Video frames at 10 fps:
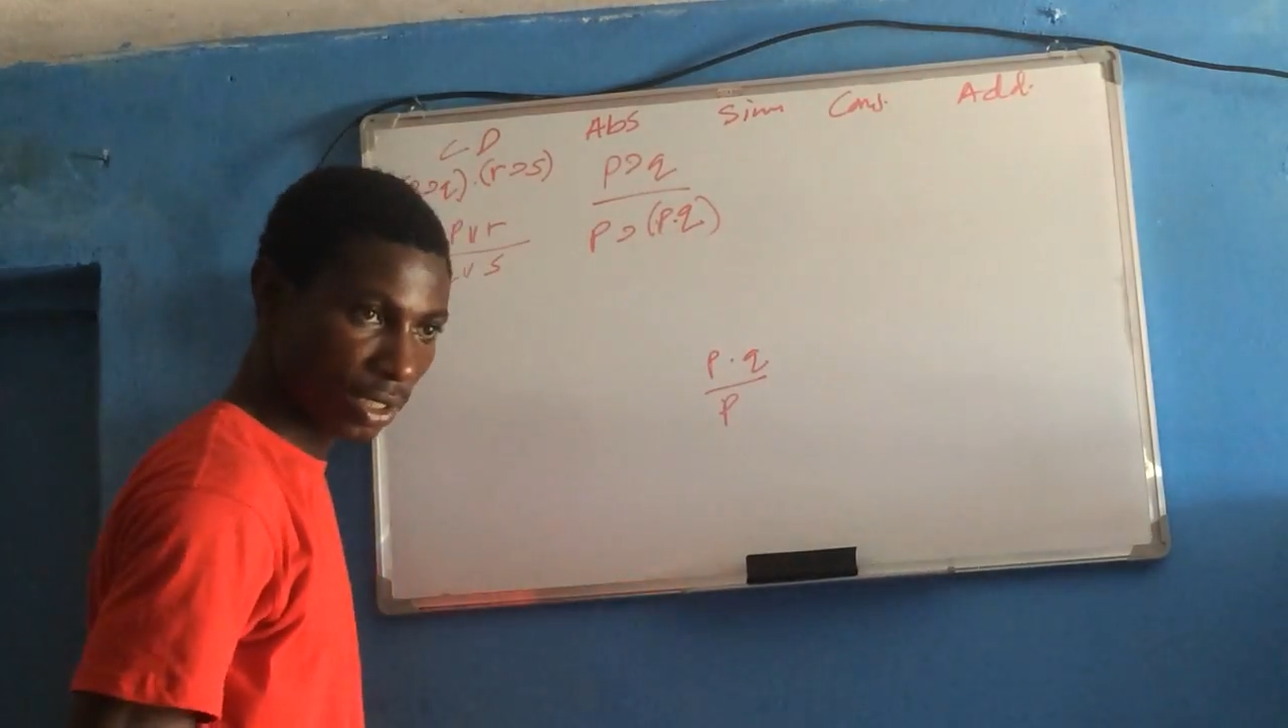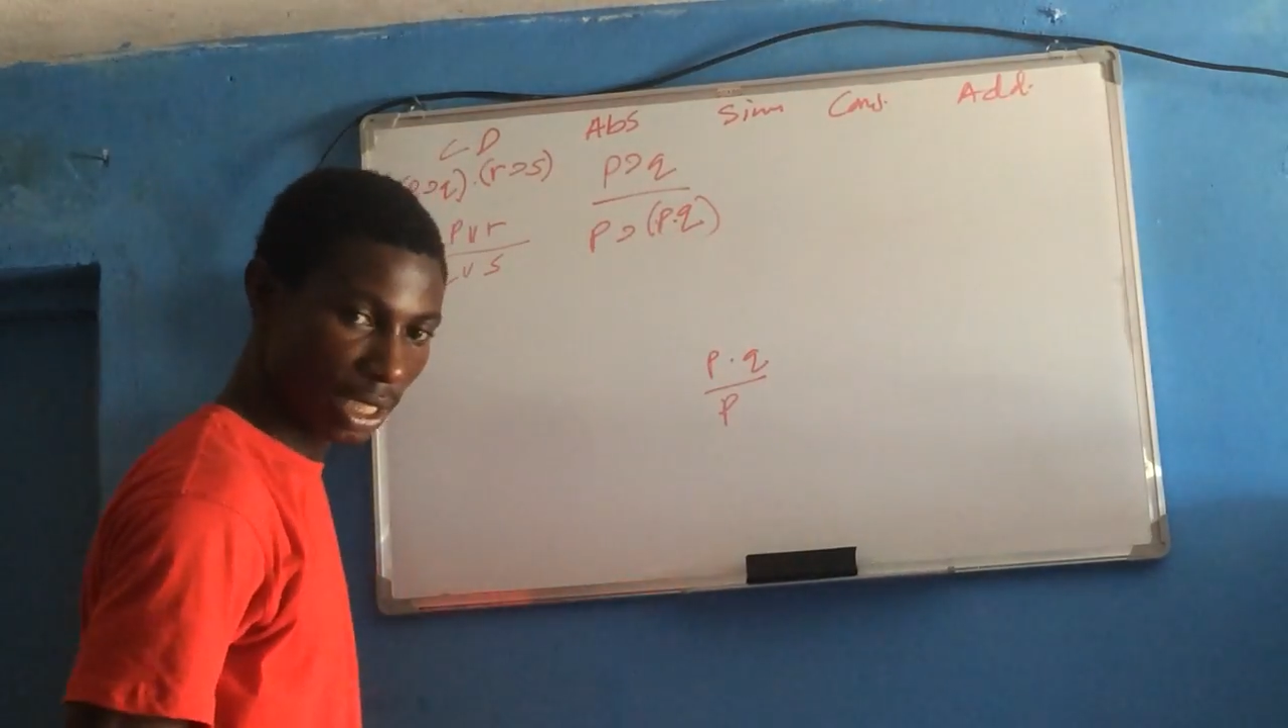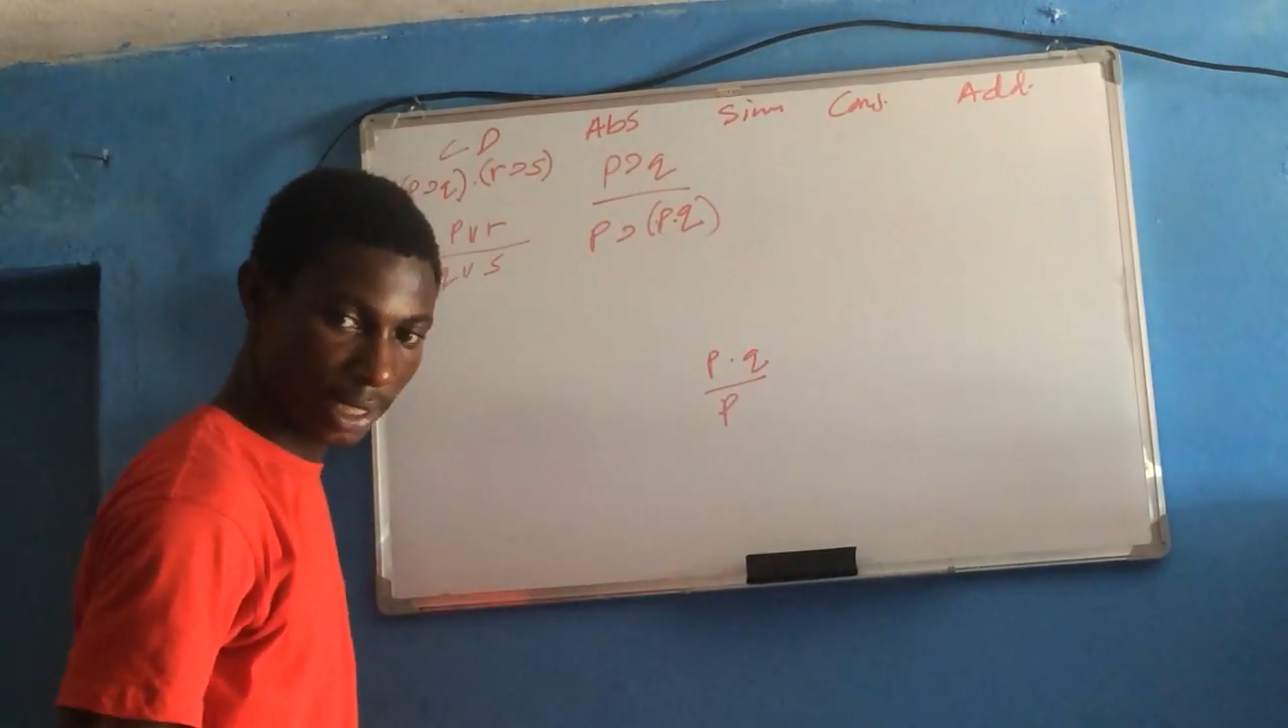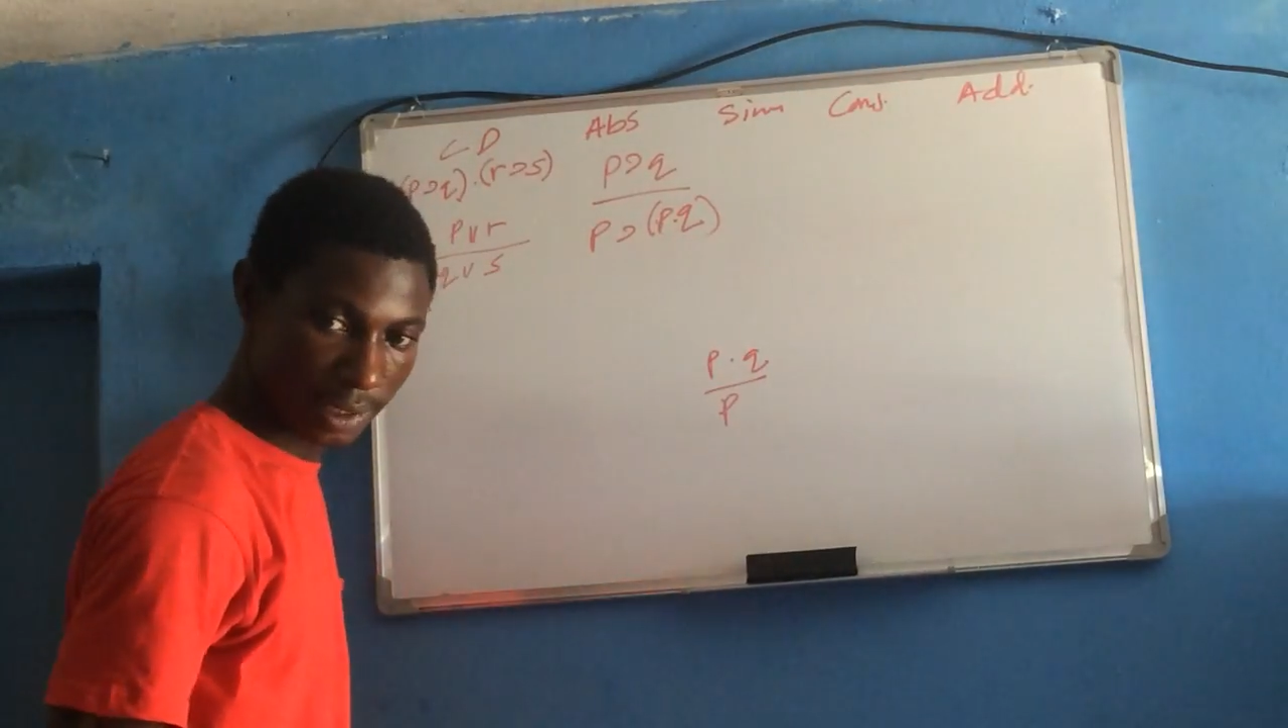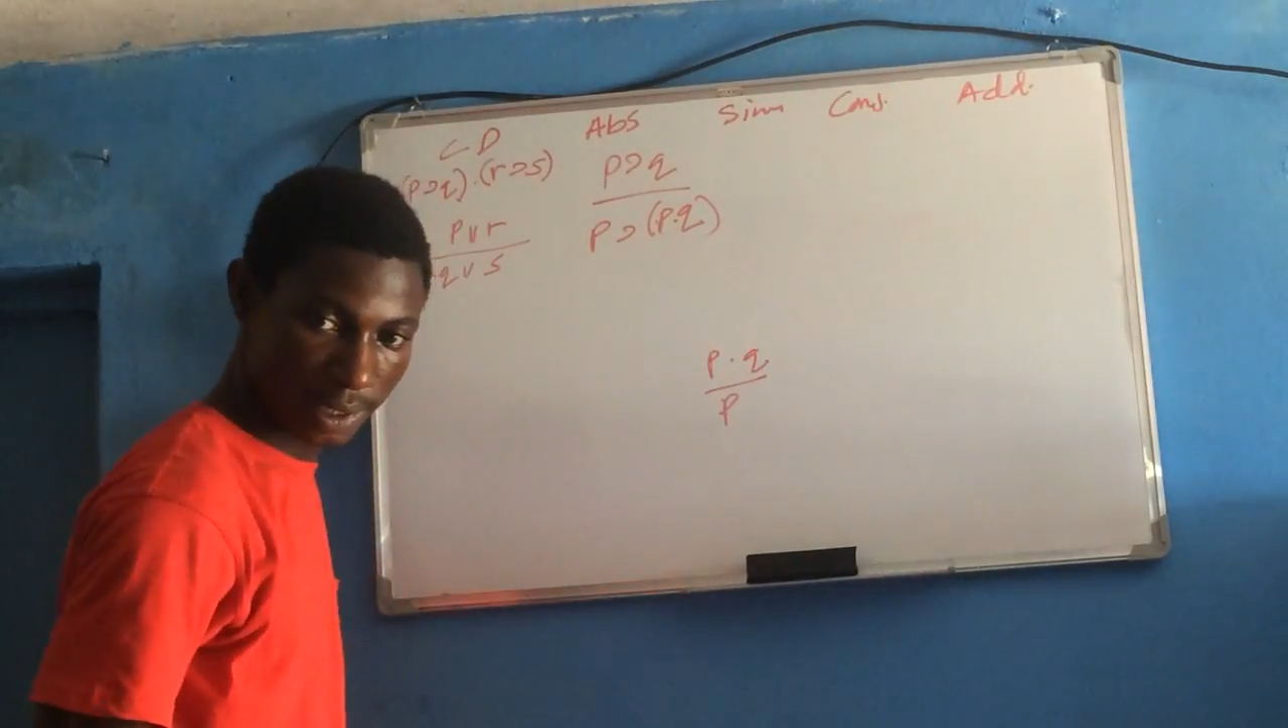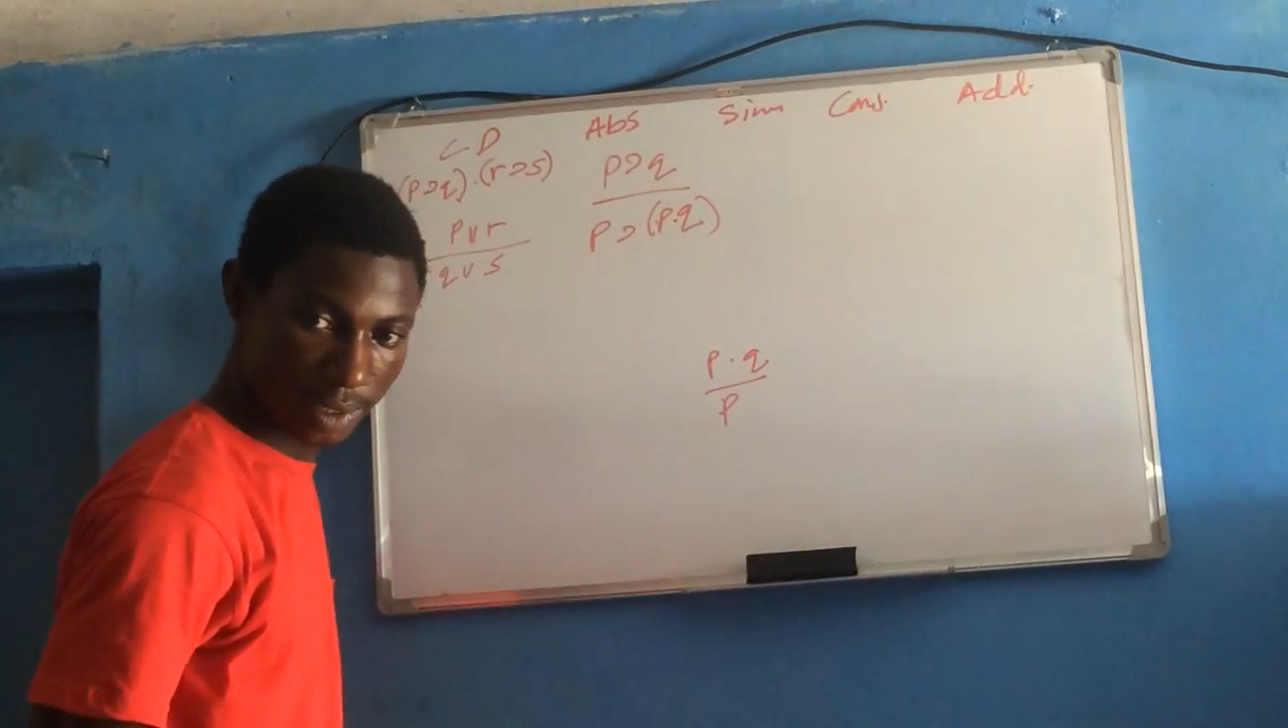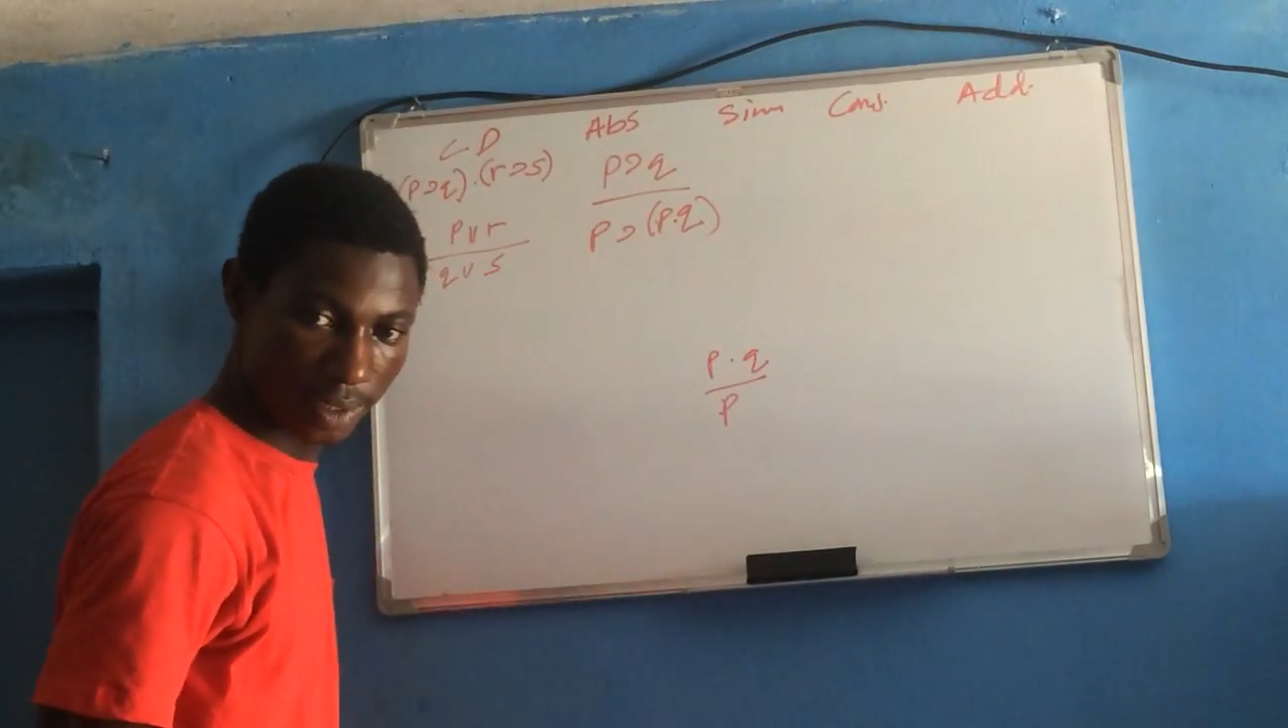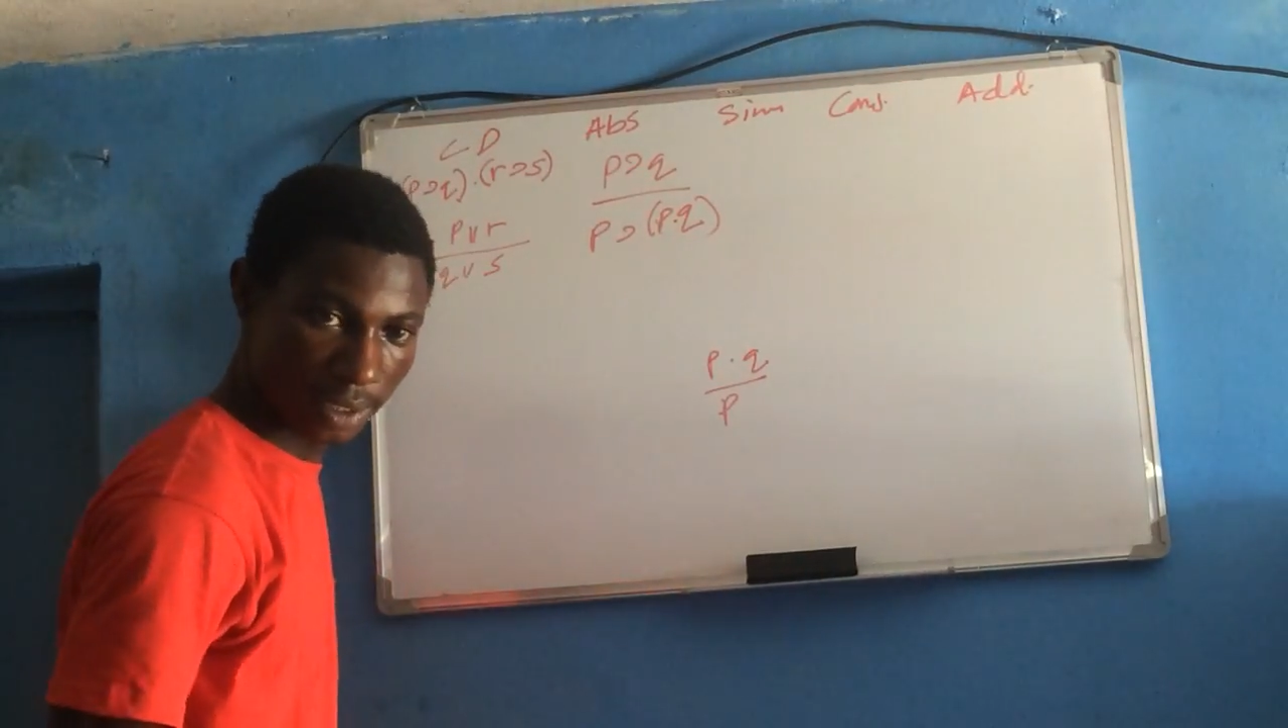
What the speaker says: yes.